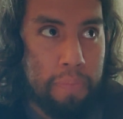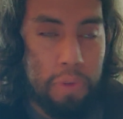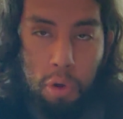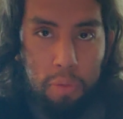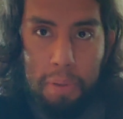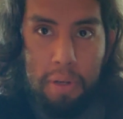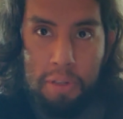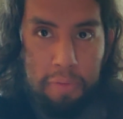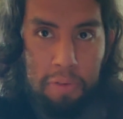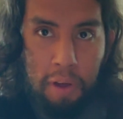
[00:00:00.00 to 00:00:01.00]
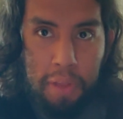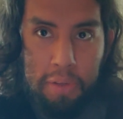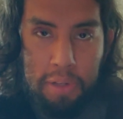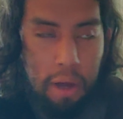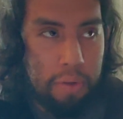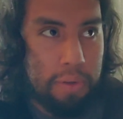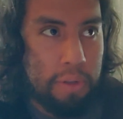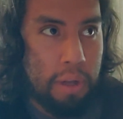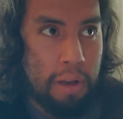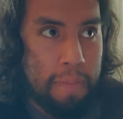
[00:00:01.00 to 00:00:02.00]
Current bid is $75,000.
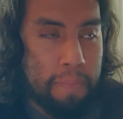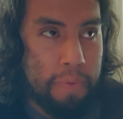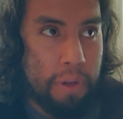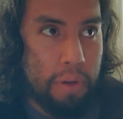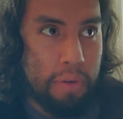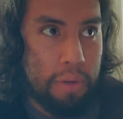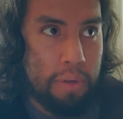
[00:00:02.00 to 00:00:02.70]
There,